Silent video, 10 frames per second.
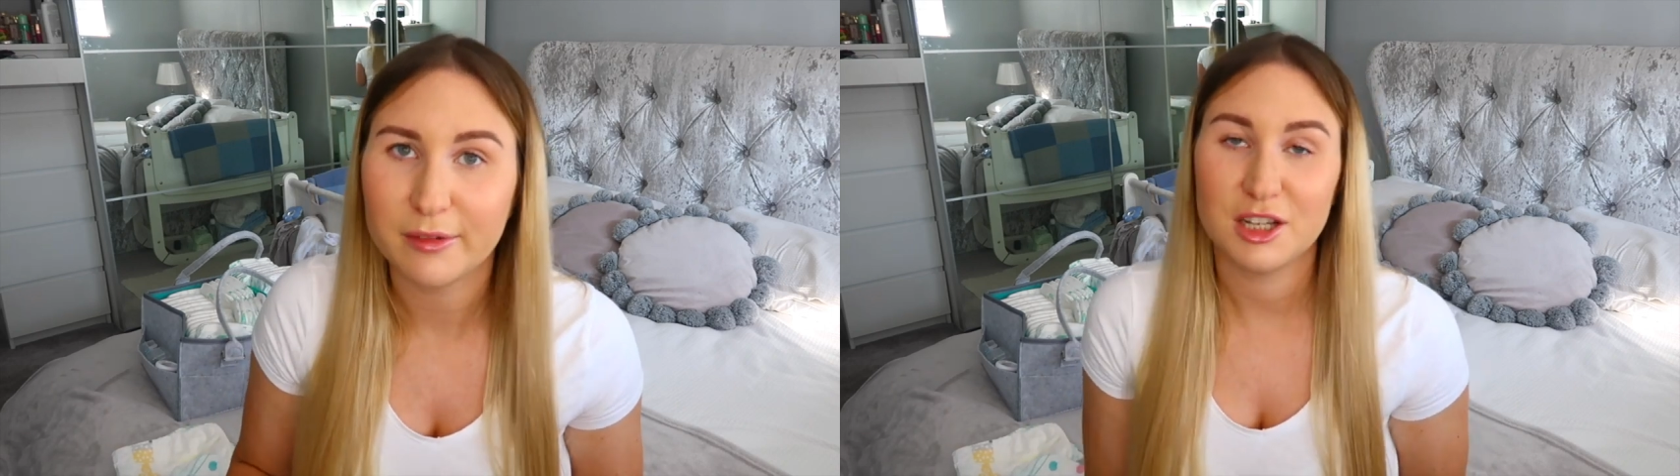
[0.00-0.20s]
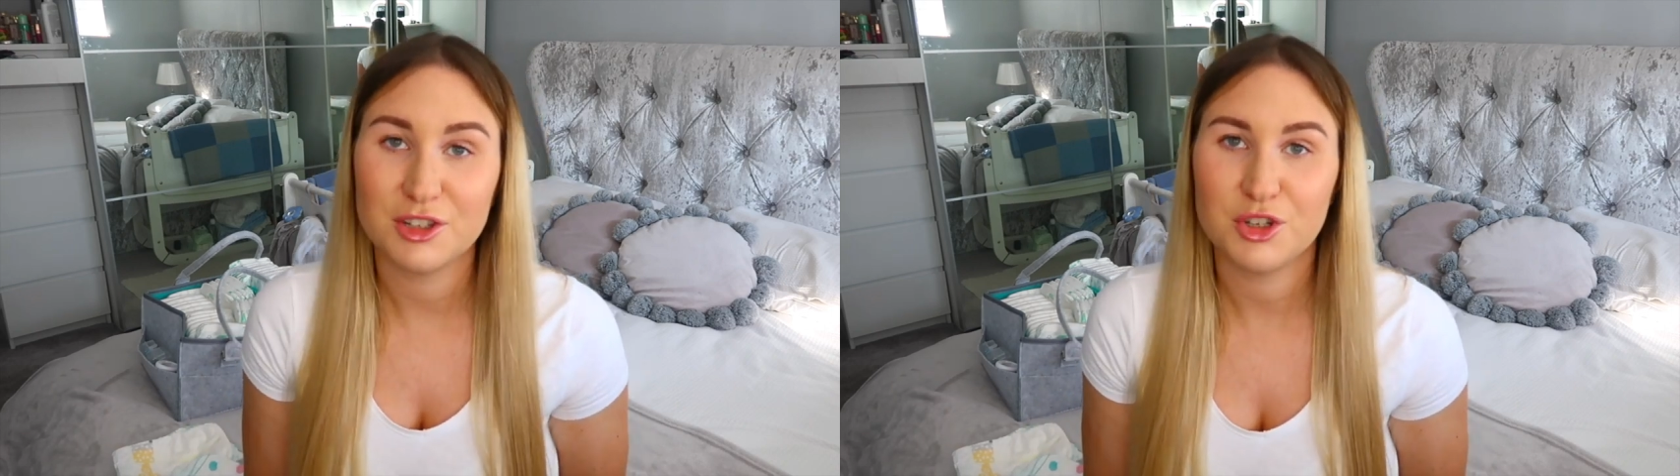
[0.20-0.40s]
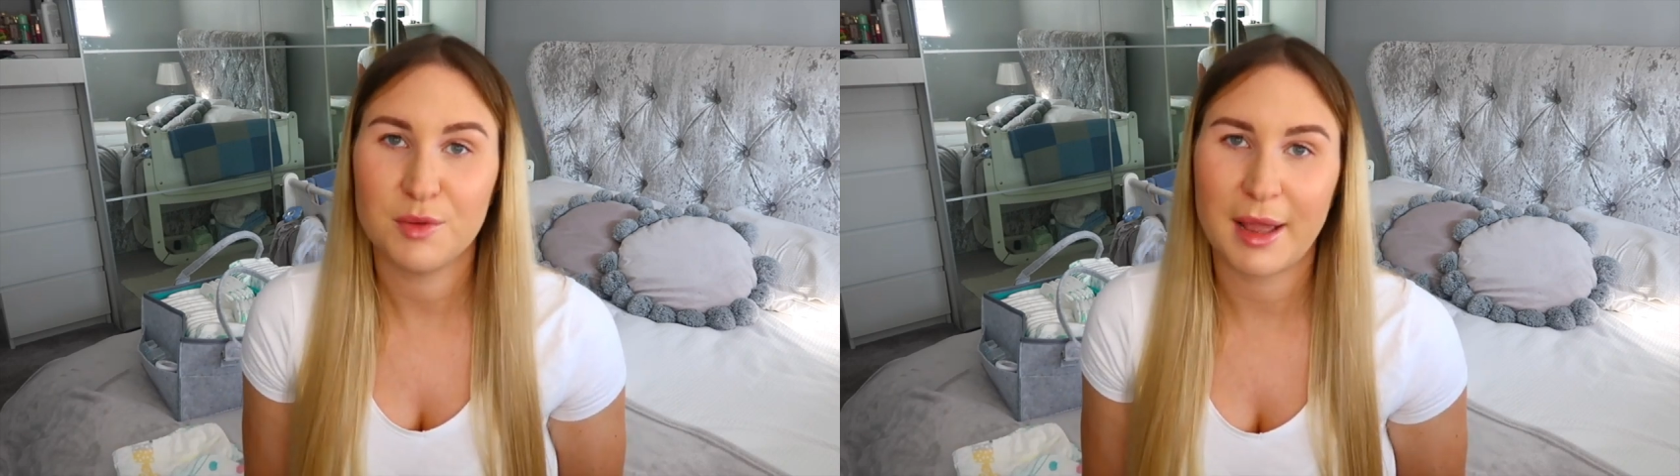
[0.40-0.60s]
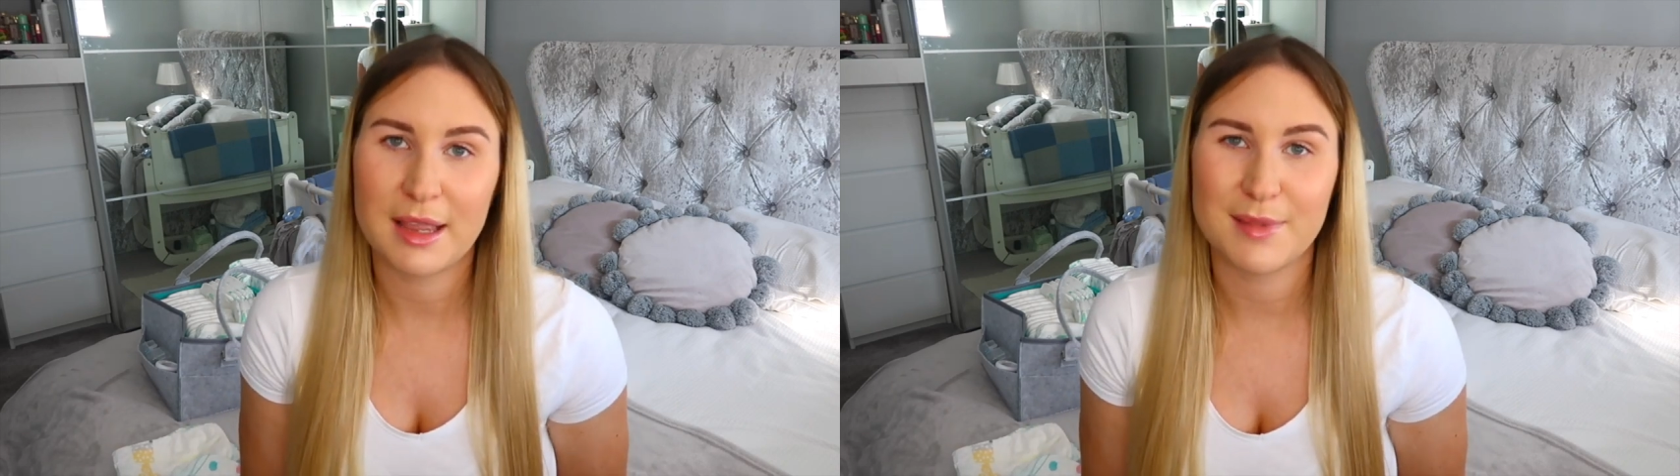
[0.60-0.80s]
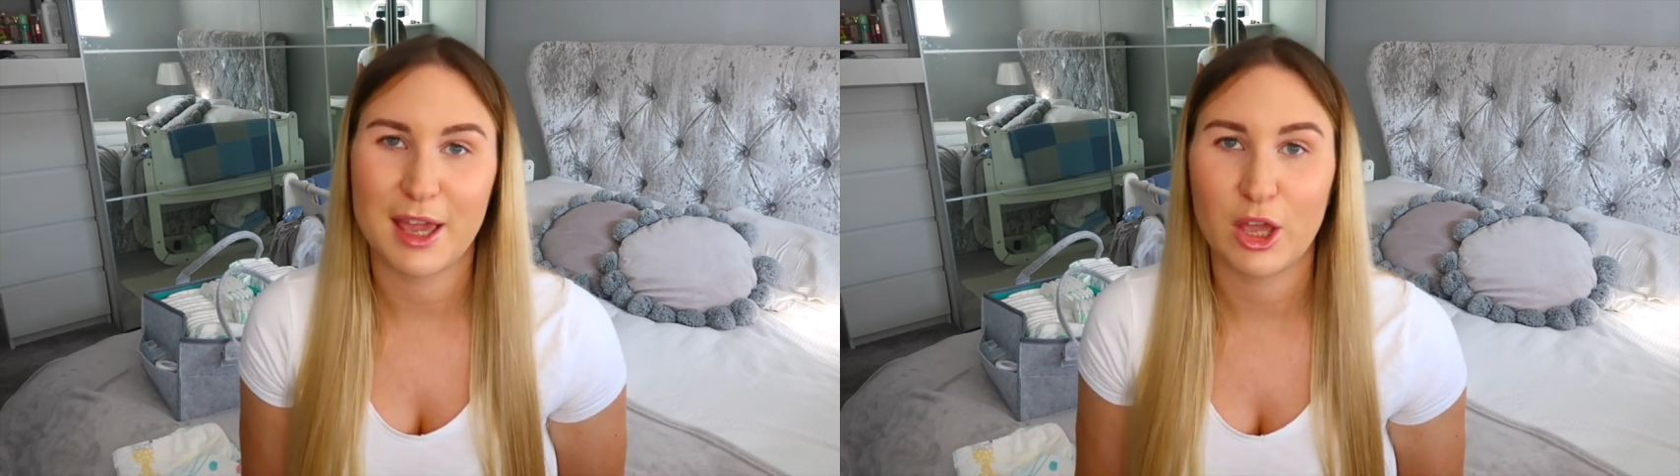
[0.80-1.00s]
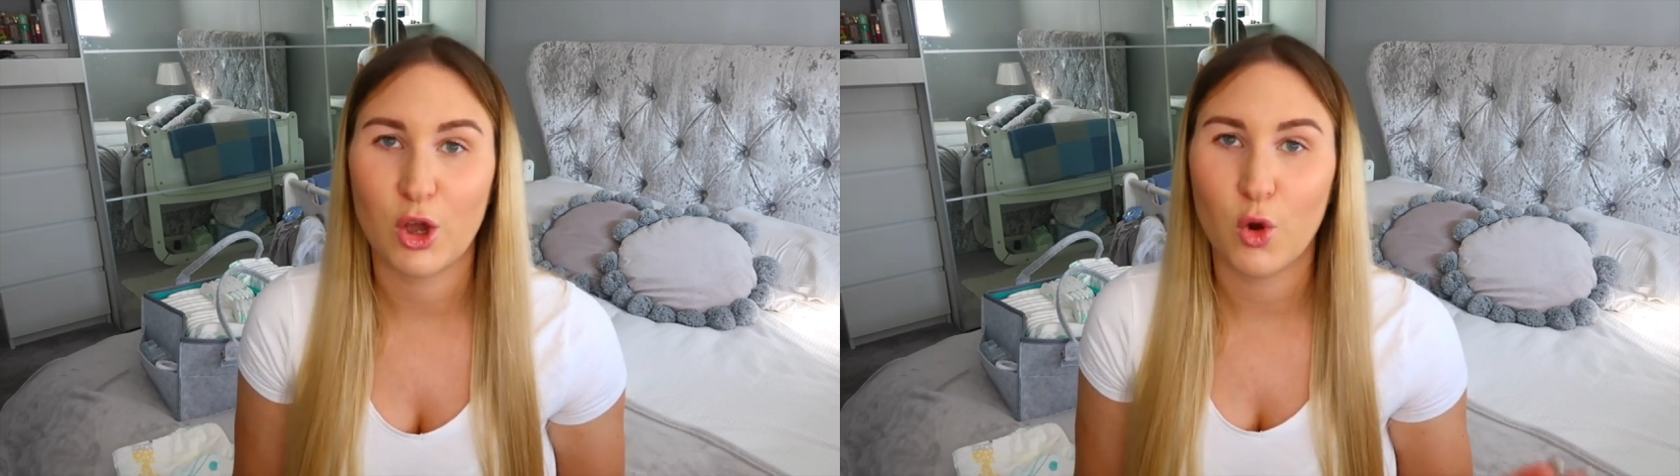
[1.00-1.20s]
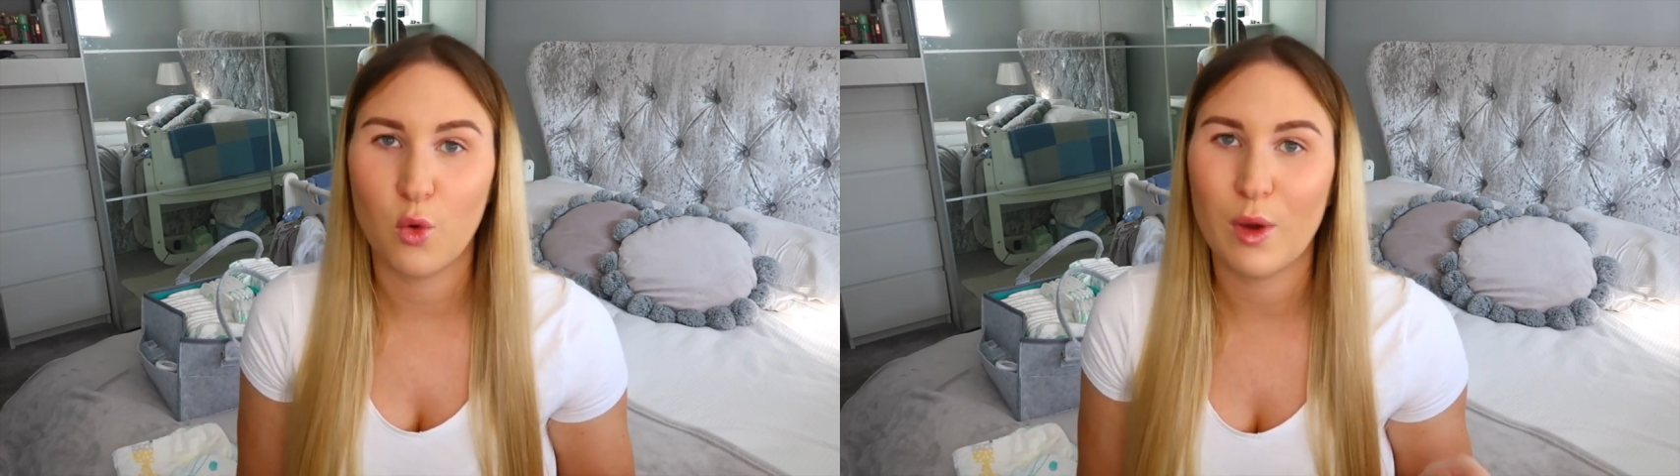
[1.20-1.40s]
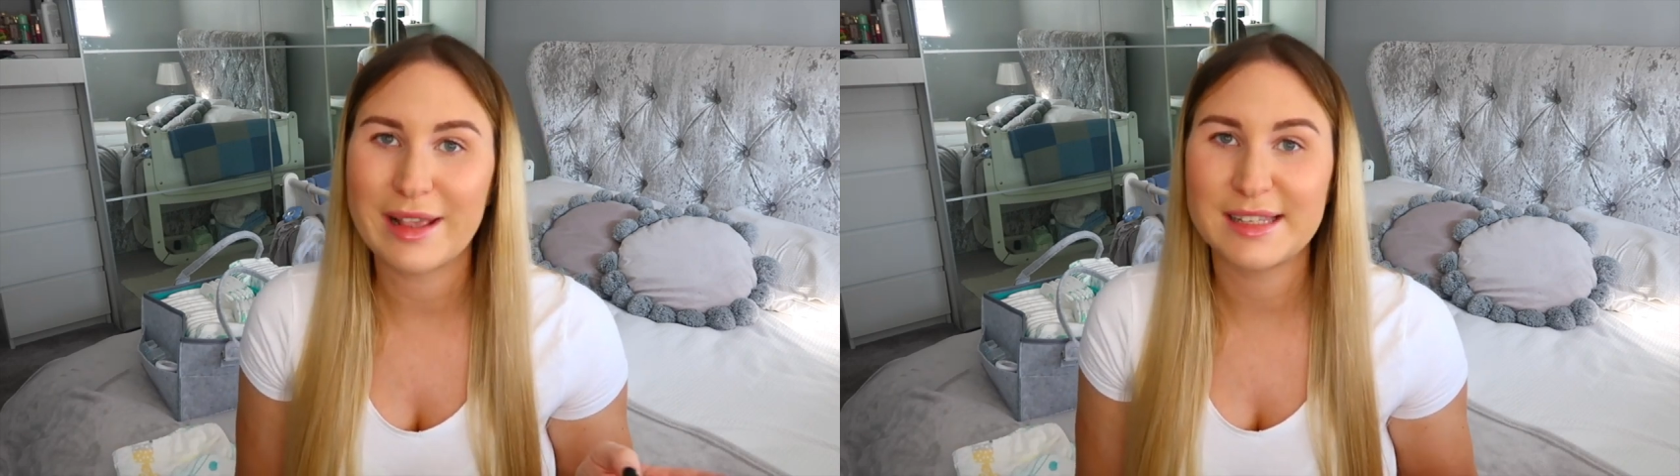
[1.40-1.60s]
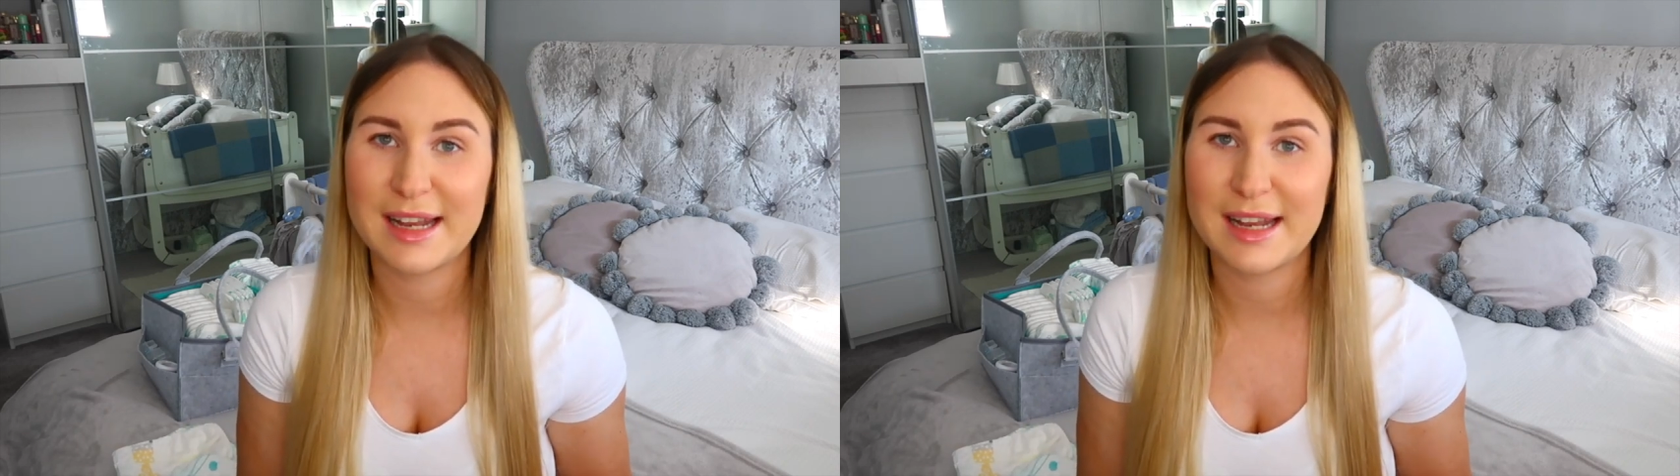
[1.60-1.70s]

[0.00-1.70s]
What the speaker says: Does your baby always